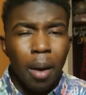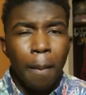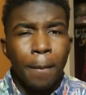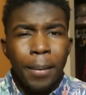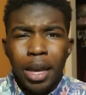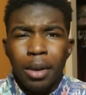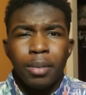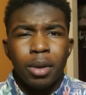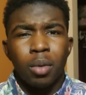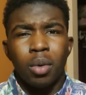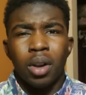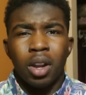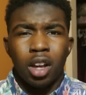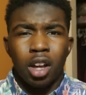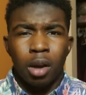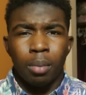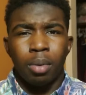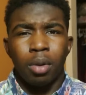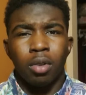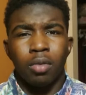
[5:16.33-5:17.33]
make me want to
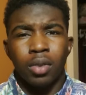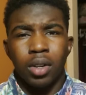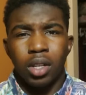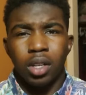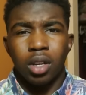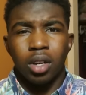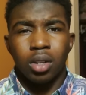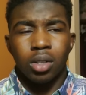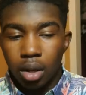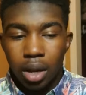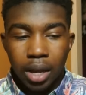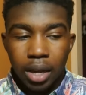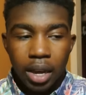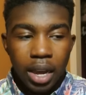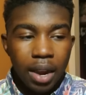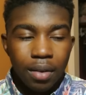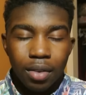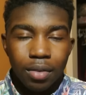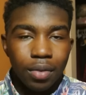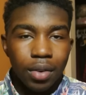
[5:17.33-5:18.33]
upload videos. Like, in
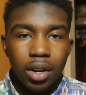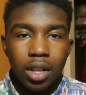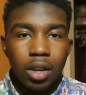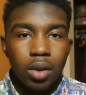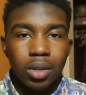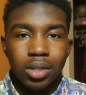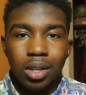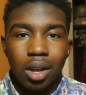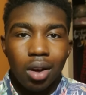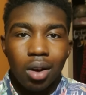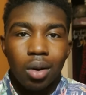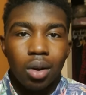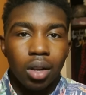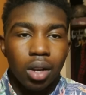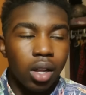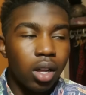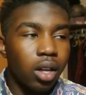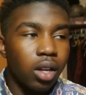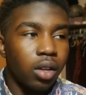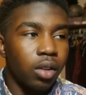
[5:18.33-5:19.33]
every video, it's all
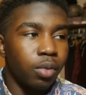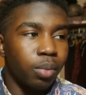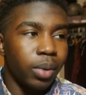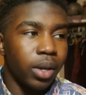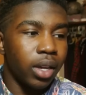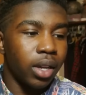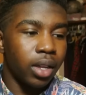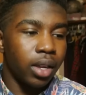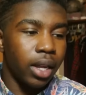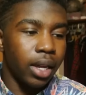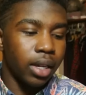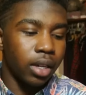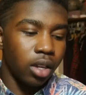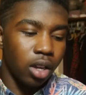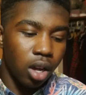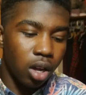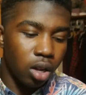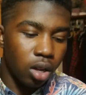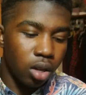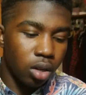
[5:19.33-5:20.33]
love, man. Like,
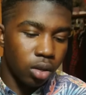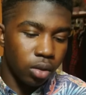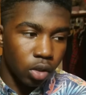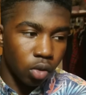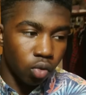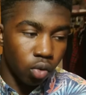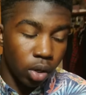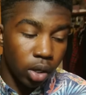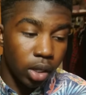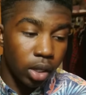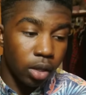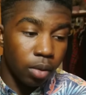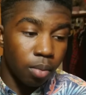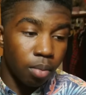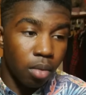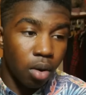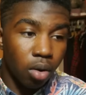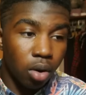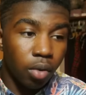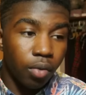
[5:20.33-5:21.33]
y'all really
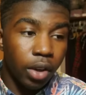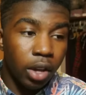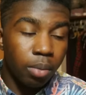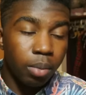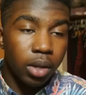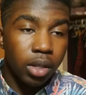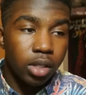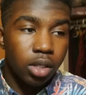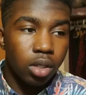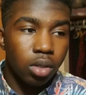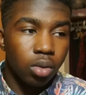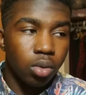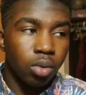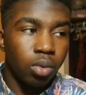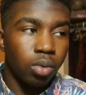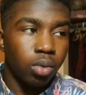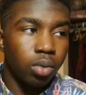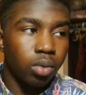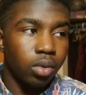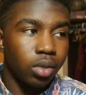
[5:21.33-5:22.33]
motivate me to
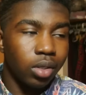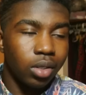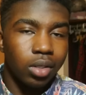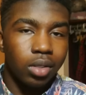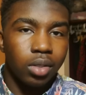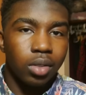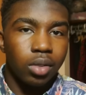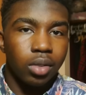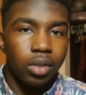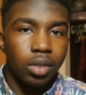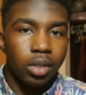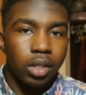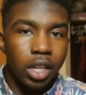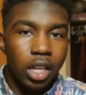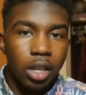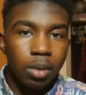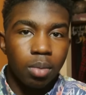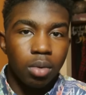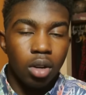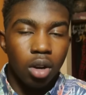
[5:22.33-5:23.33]

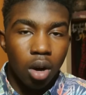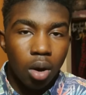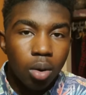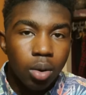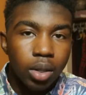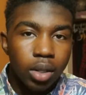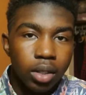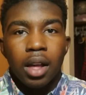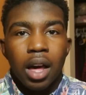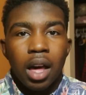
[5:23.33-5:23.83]
keep going.